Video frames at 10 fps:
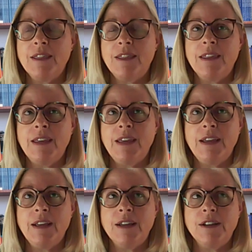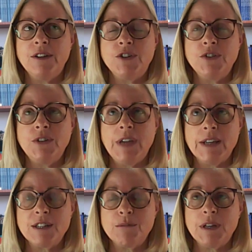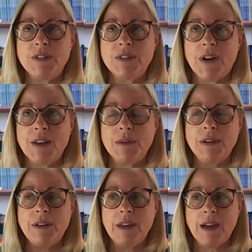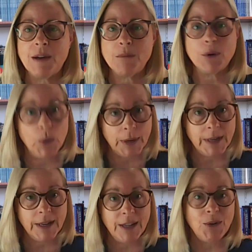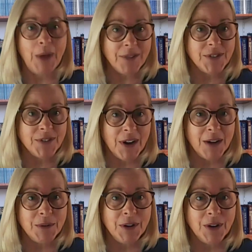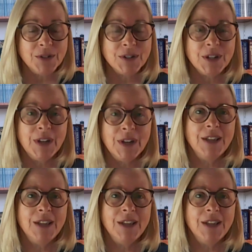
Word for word: the to get somebody's vitamin D up quickly, you have to hyperdose.